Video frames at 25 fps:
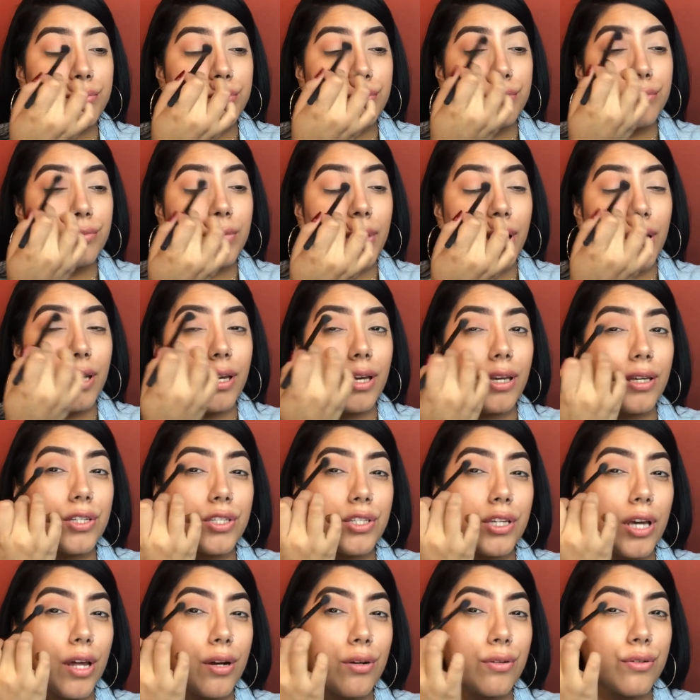my
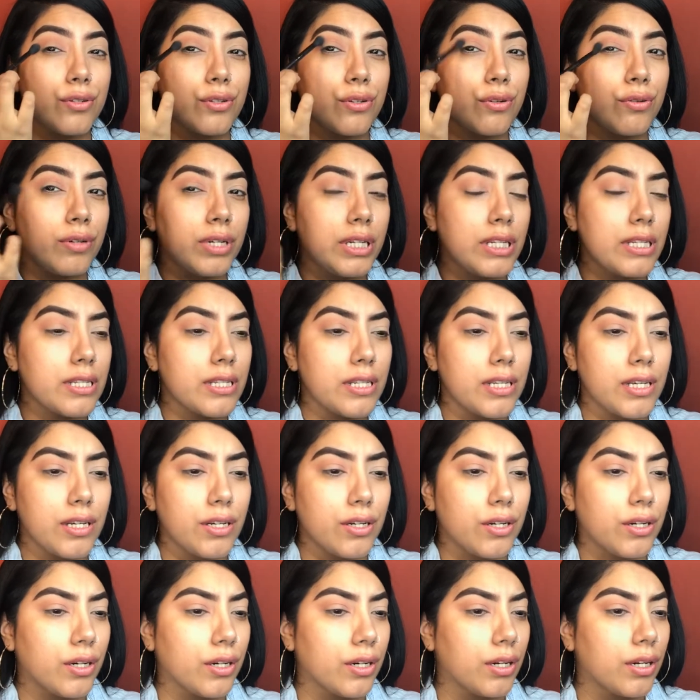shadows
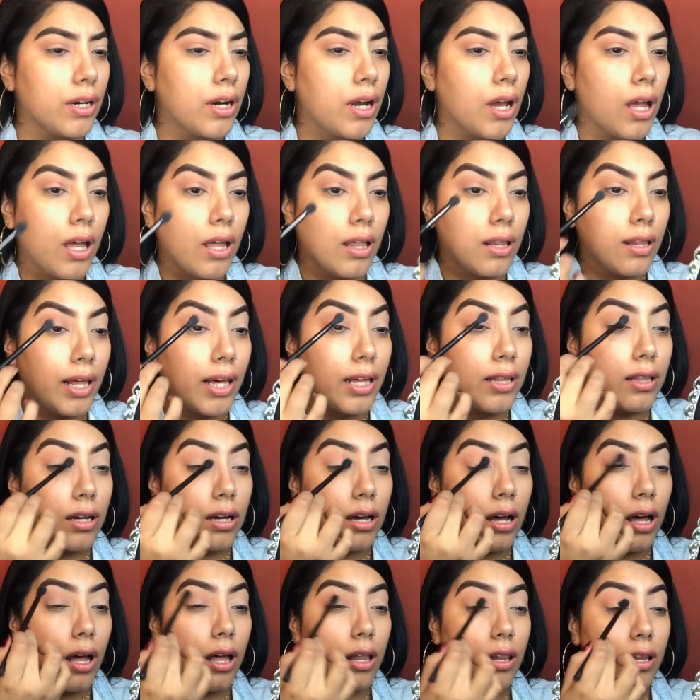creasing or like the
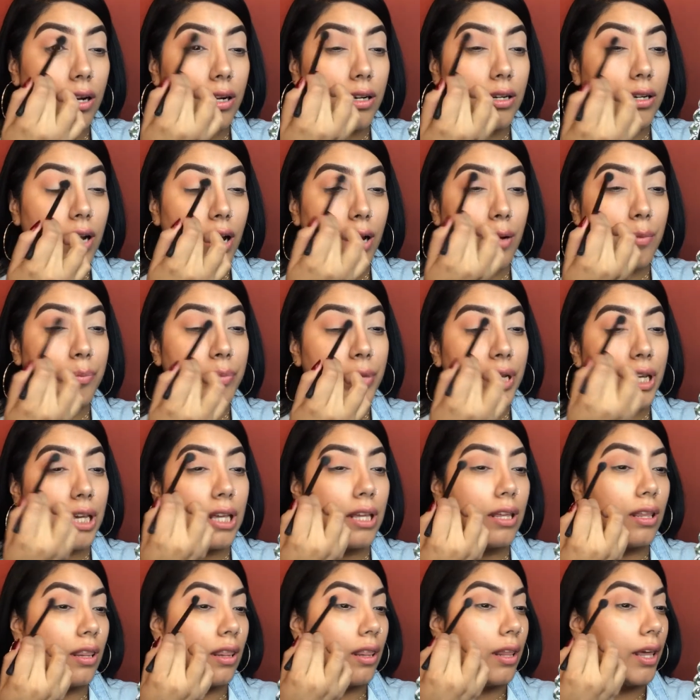color not
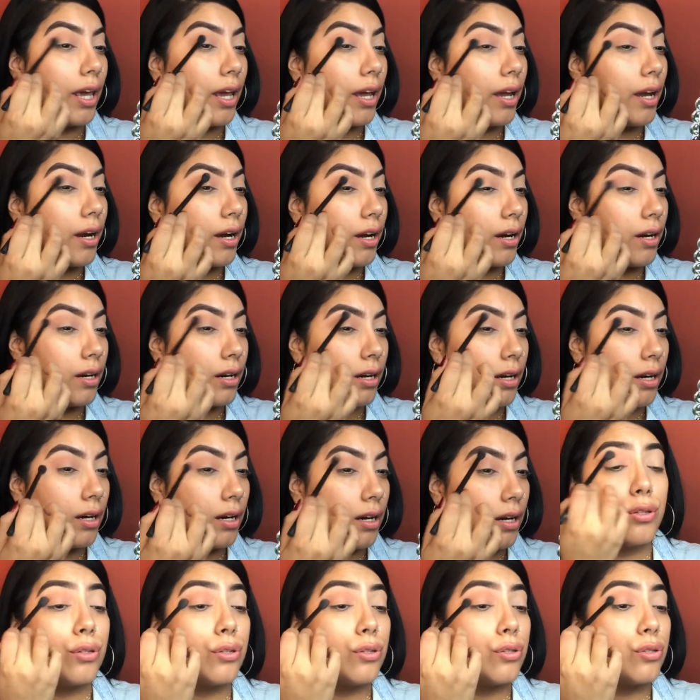being there.
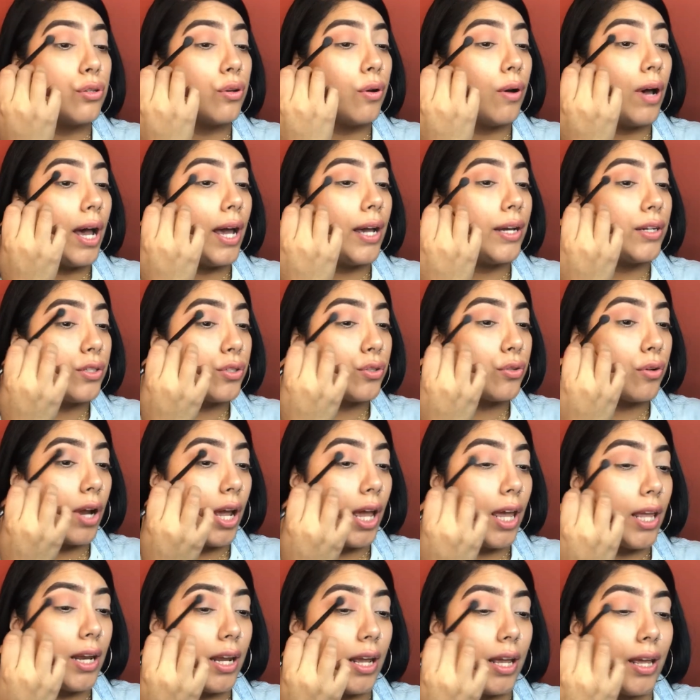So I
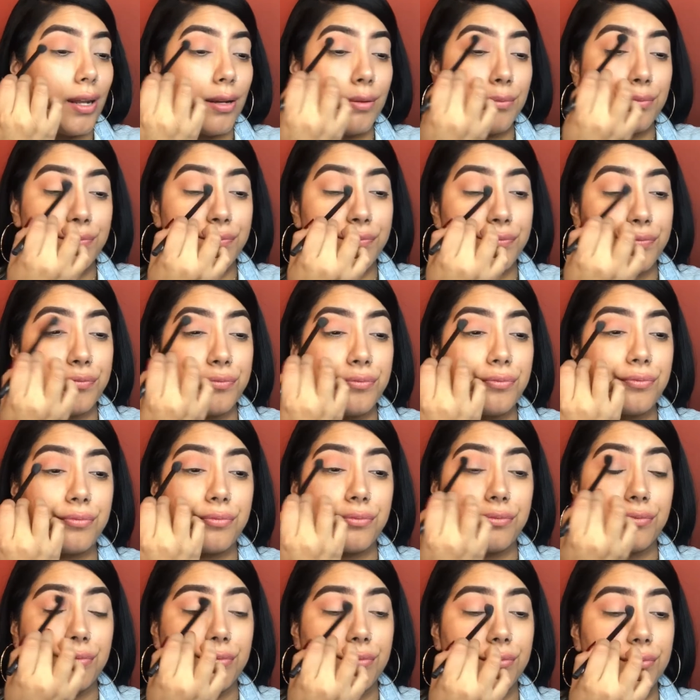tried it,
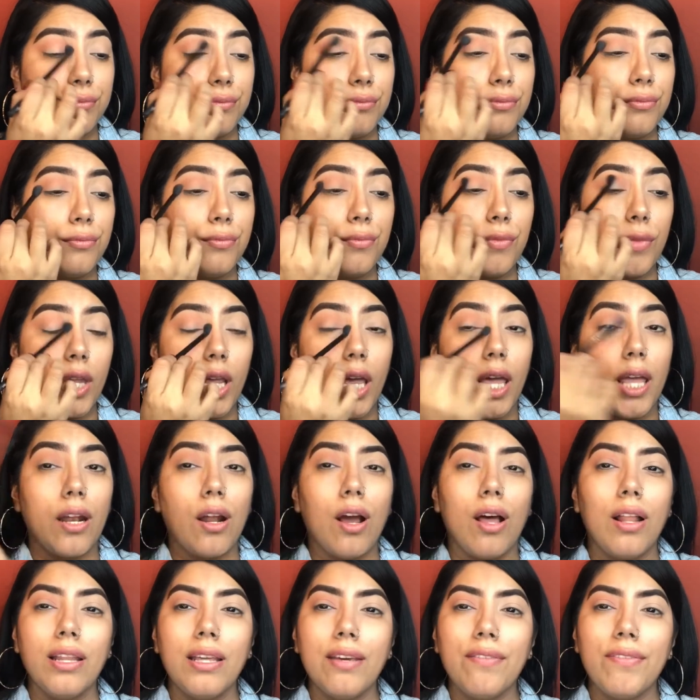
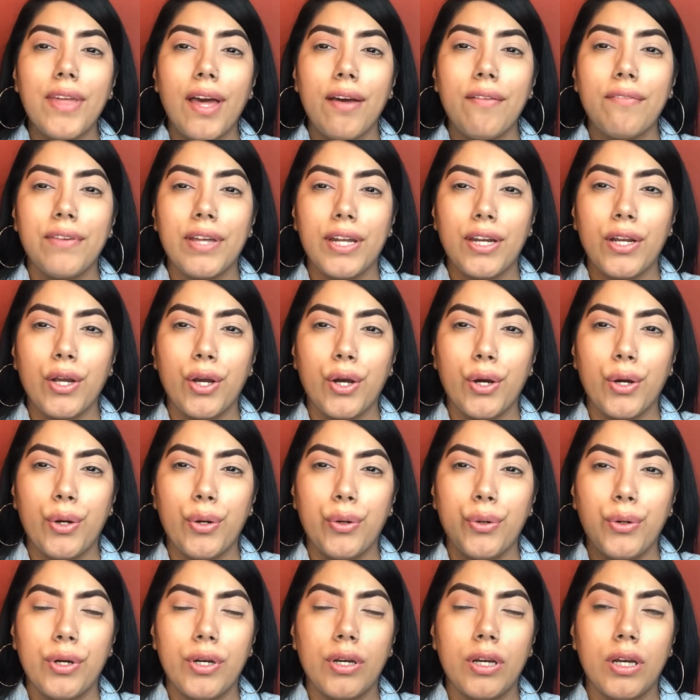and I'll leave that
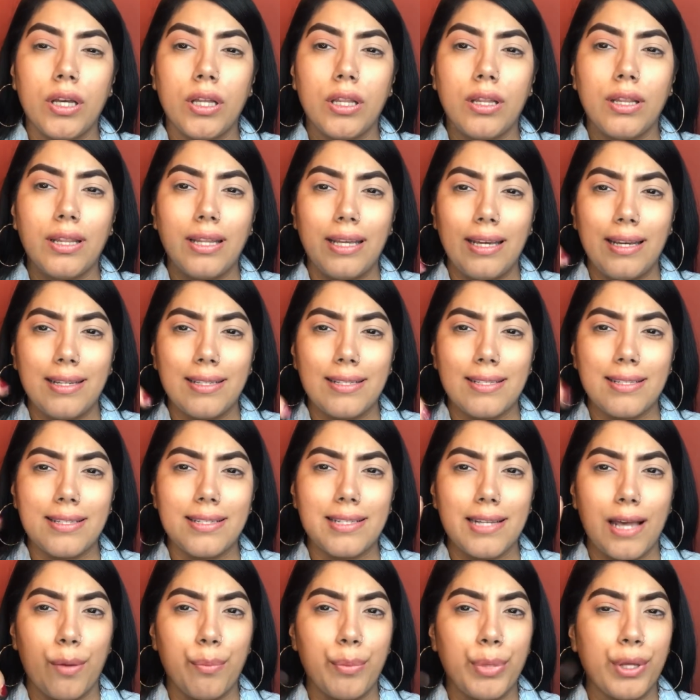video
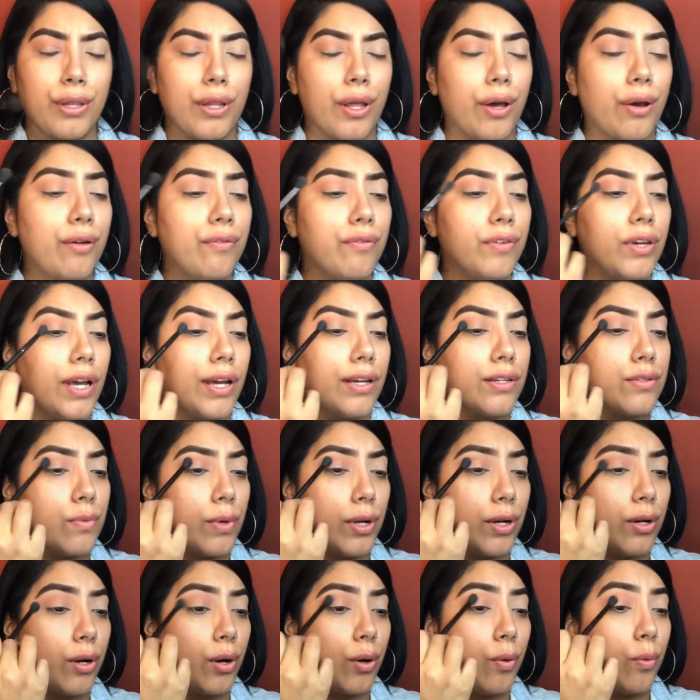linked down below if you guys
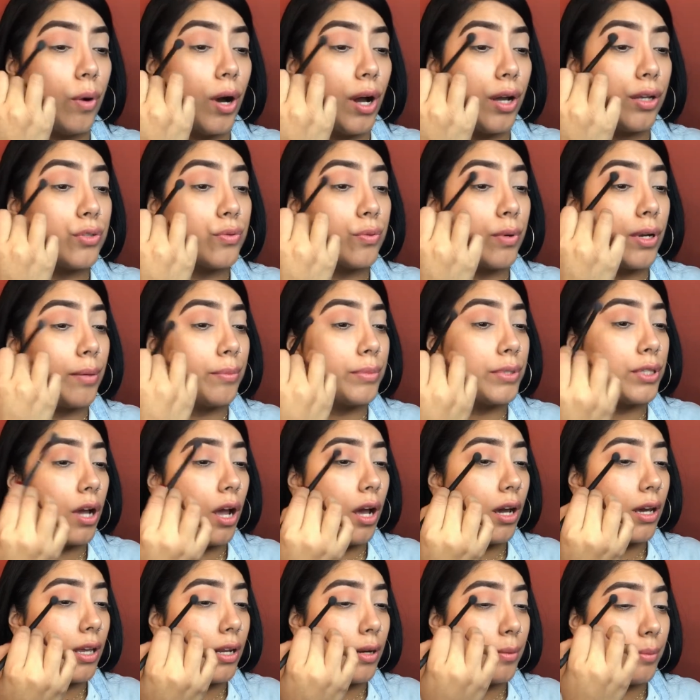want to go watch what I'm
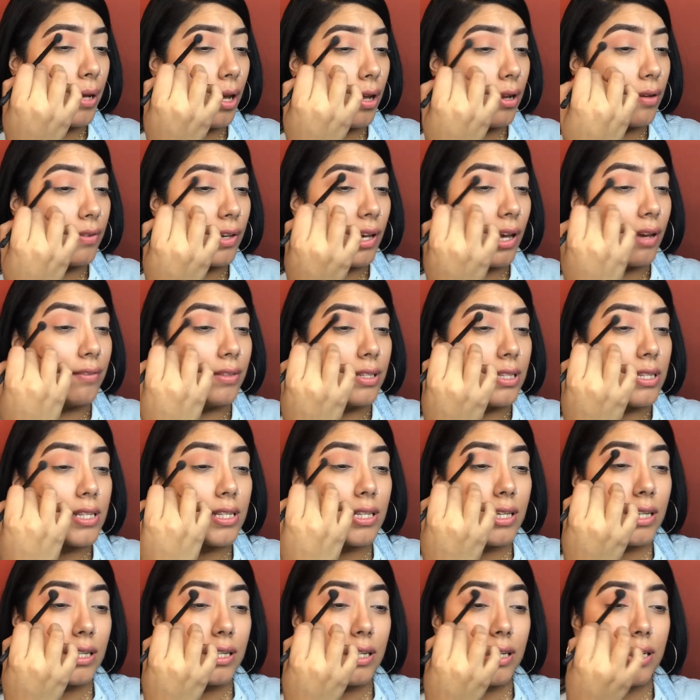talking about if you haven't
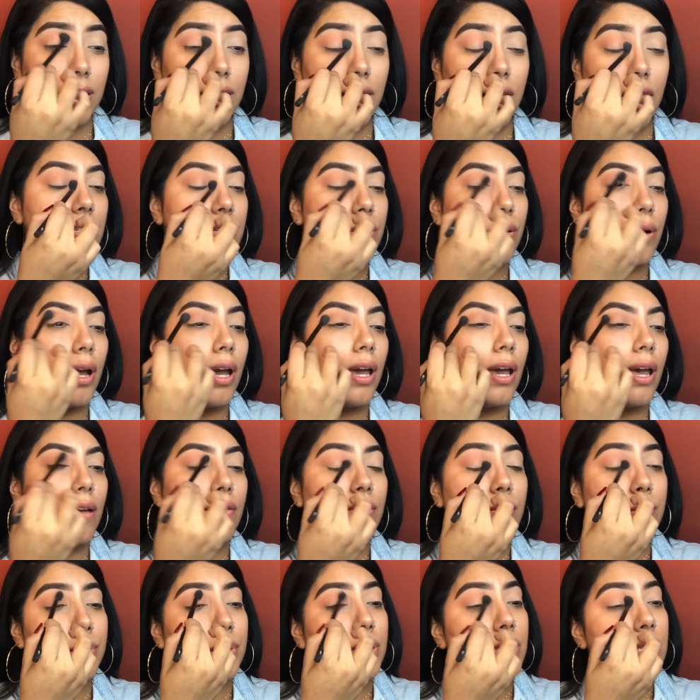seen it. So I
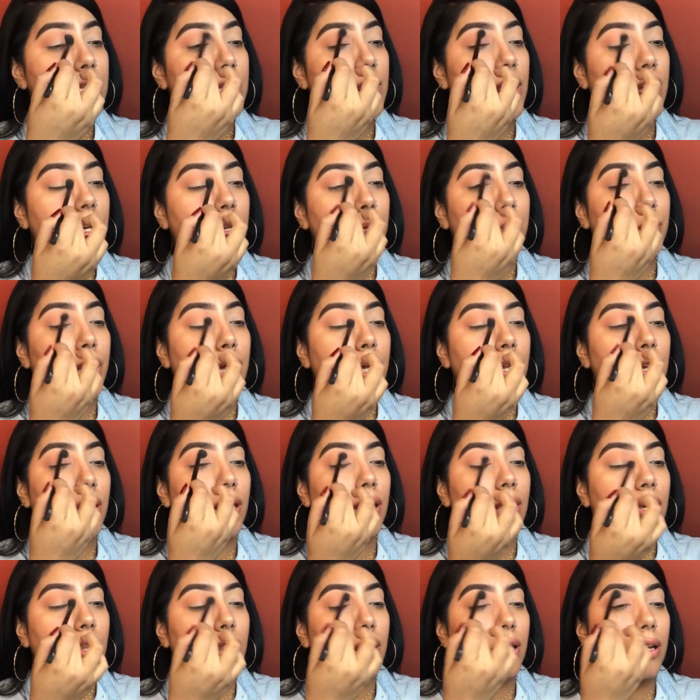haven't been setting mine
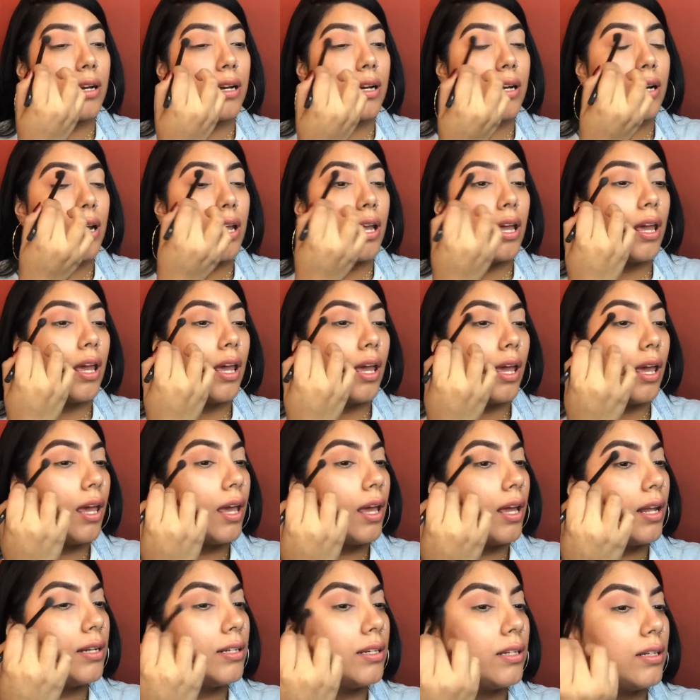either,
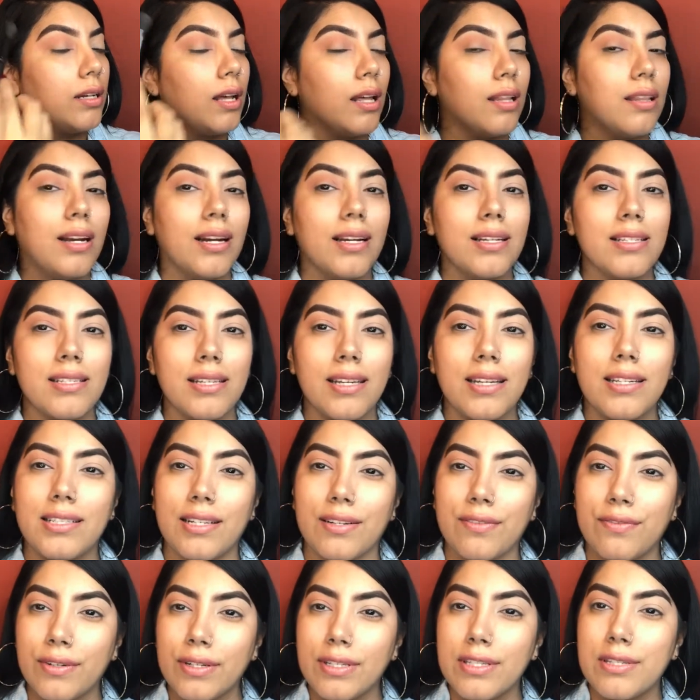and not that I see a
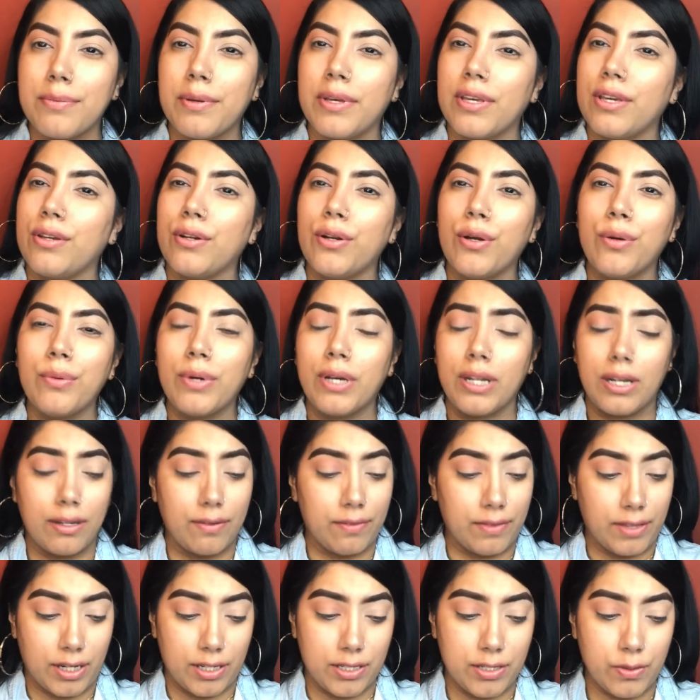difference, but you know what,
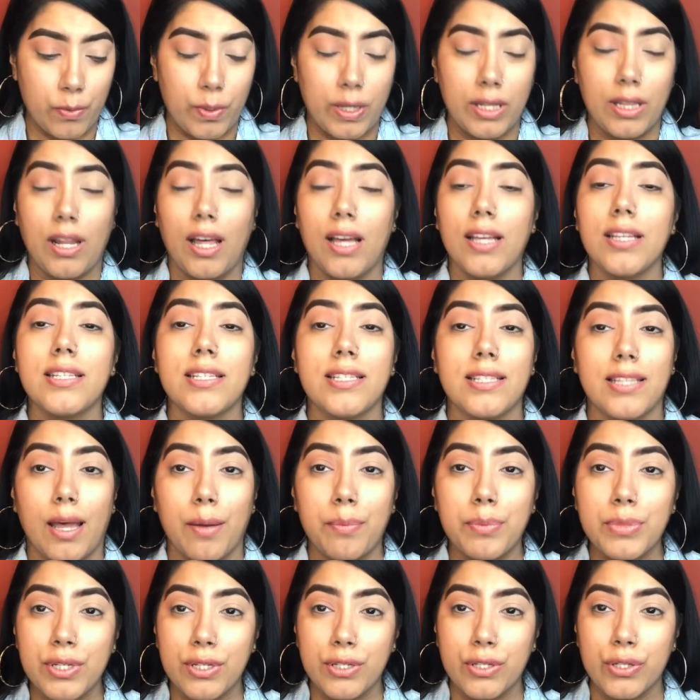if there's one less
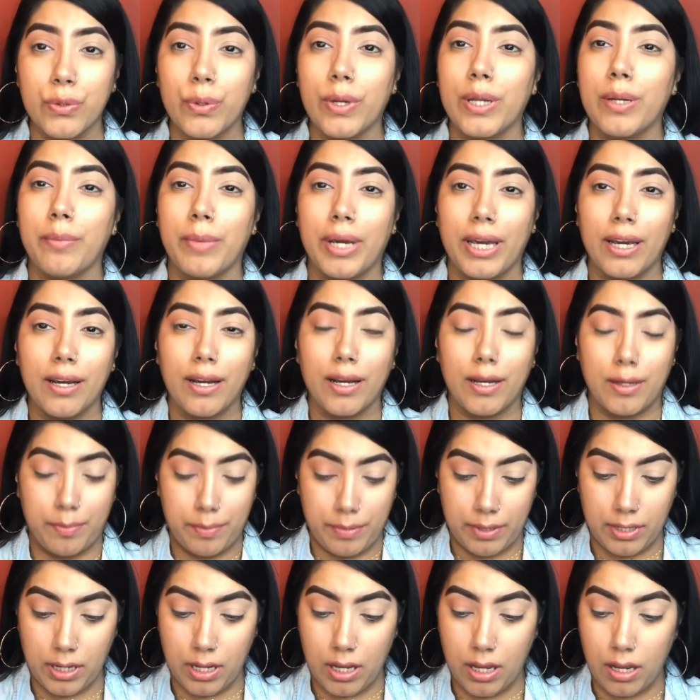step to do in makeup,
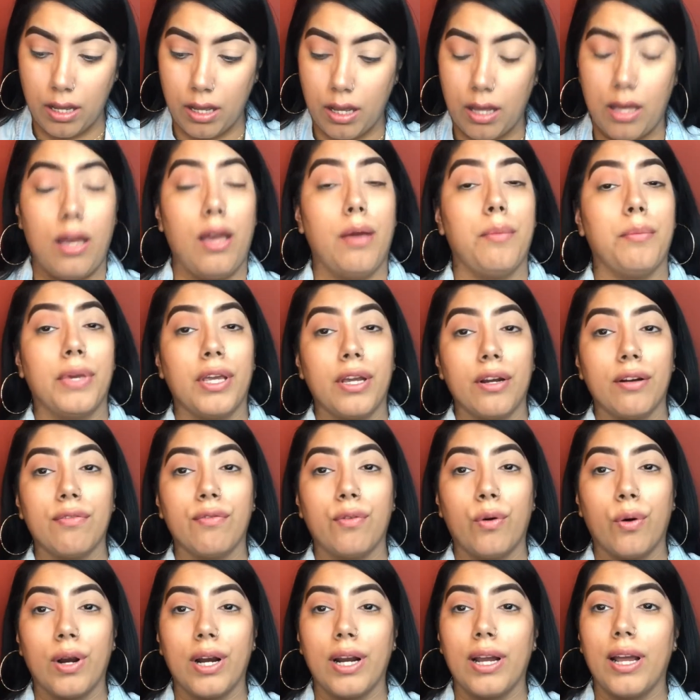I'm here for